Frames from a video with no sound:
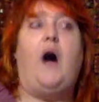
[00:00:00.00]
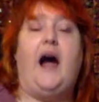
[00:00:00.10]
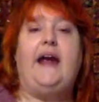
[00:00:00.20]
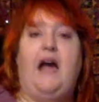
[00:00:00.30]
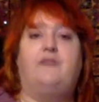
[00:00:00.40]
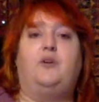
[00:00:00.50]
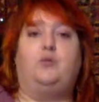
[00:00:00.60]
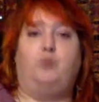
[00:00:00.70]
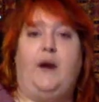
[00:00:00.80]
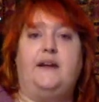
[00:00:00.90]
I have a
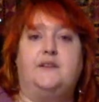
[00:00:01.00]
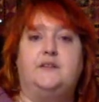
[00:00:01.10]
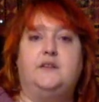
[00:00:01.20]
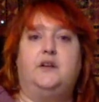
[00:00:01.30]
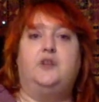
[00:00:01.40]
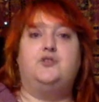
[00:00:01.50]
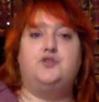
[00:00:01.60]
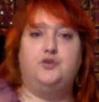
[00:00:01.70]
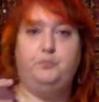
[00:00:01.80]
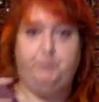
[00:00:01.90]
right
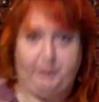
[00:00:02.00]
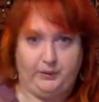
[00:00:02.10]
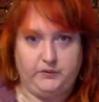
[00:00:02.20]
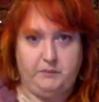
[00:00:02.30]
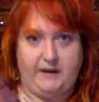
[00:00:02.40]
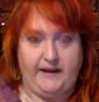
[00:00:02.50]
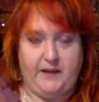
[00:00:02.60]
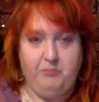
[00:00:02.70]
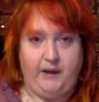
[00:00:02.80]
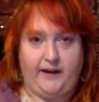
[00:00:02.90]
to build my
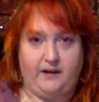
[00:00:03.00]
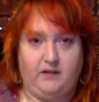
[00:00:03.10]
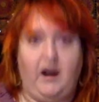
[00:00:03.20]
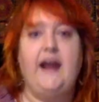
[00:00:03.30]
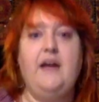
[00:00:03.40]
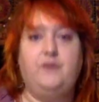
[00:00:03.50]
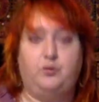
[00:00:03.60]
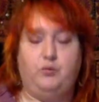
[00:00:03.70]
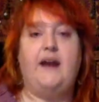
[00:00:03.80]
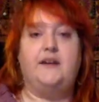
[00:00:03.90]
empire. I have a
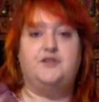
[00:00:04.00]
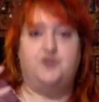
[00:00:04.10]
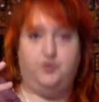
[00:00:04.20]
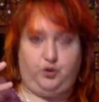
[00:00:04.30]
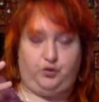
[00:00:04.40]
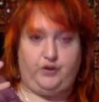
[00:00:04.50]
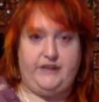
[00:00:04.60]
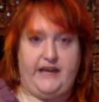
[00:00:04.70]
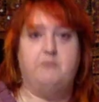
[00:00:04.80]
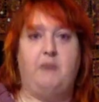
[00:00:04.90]
right to
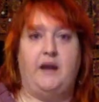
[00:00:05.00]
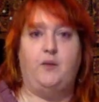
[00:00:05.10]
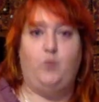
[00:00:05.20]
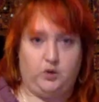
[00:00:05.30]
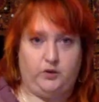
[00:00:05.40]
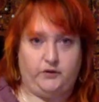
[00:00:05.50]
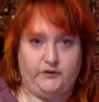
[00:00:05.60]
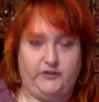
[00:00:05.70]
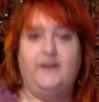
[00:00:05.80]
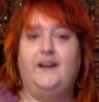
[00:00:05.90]
create my
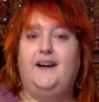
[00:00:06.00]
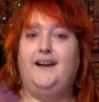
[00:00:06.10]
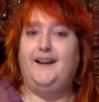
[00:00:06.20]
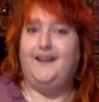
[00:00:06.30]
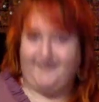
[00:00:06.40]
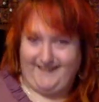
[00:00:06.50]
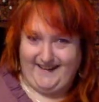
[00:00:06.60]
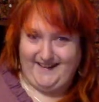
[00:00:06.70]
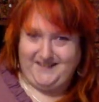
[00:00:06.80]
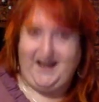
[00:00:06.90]
world,
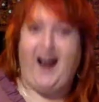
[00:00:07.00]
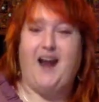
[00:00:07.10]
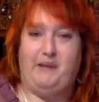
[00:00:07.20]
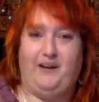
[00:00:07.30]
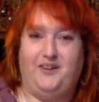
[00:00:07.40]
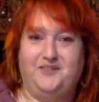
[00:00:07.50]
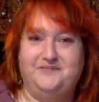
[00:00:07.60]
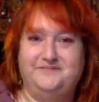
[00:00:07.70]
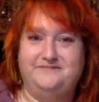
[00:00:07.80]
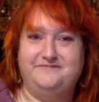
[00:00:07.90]
like Kybel,
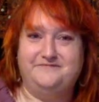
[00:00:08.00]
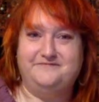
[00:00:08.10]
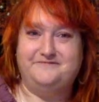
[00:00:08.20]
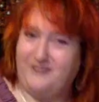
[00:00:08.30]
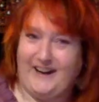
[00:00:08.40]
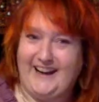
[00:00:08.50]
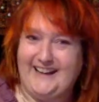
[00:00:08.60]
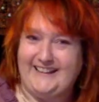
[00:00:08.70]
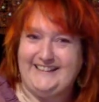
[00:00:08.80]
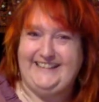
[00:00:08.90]
right?